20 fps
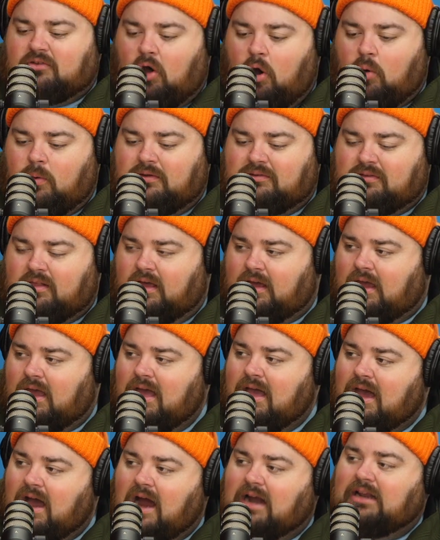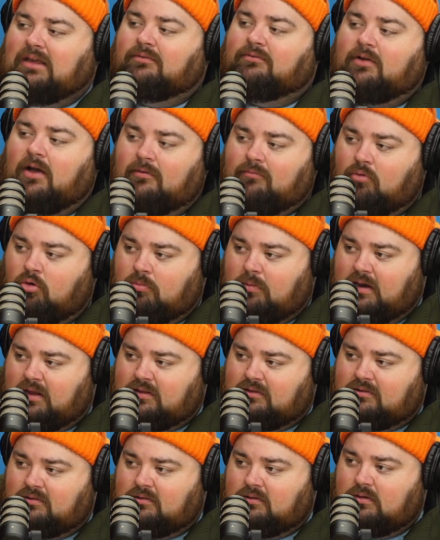always like, I need 5 more
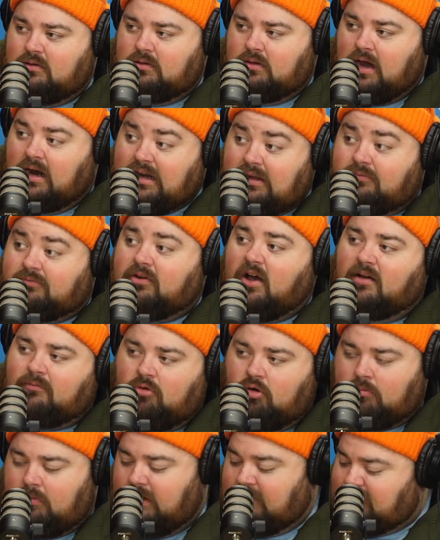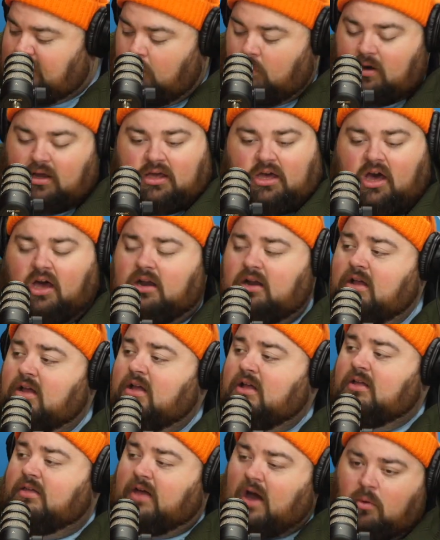minutes. I need 5 more minutes. I want
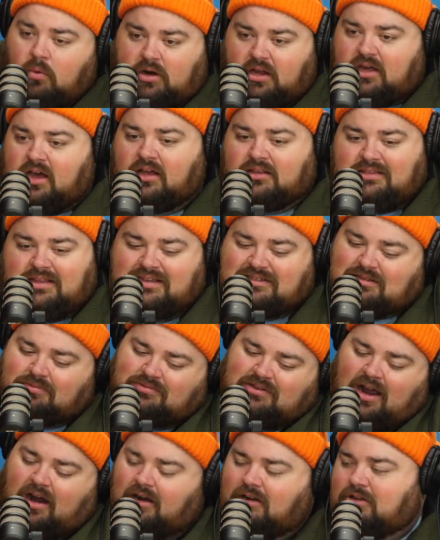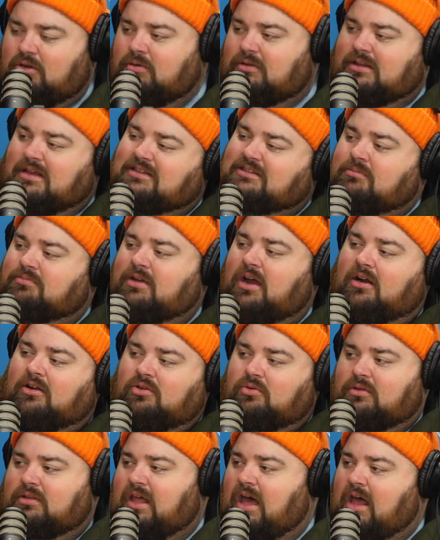to cut this. I'm tired of doing this. I'm tired of
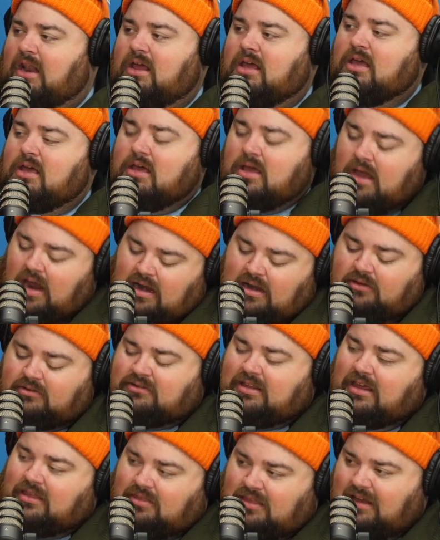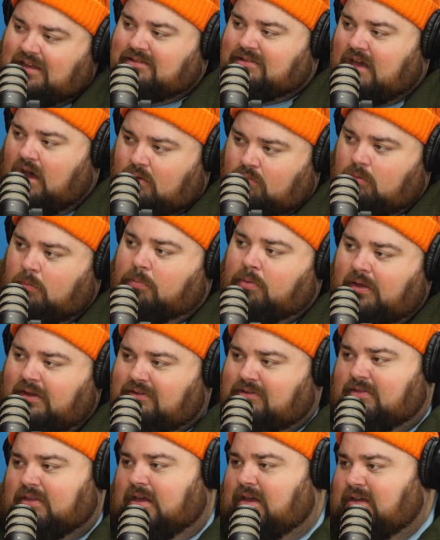doing that. And he'll take things out,
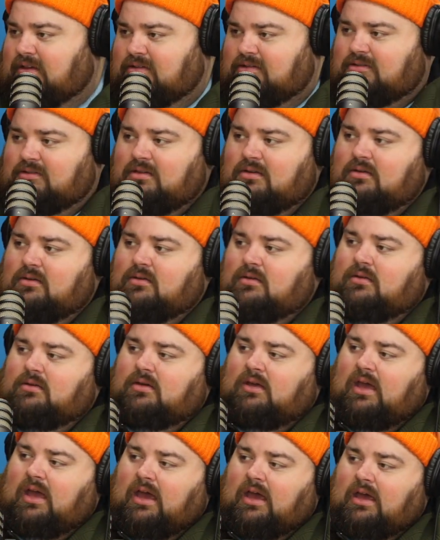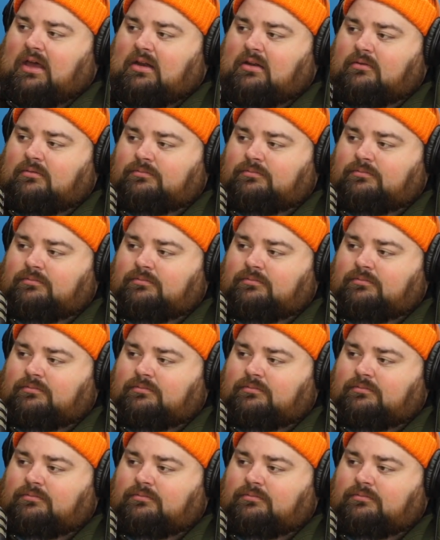replace things, and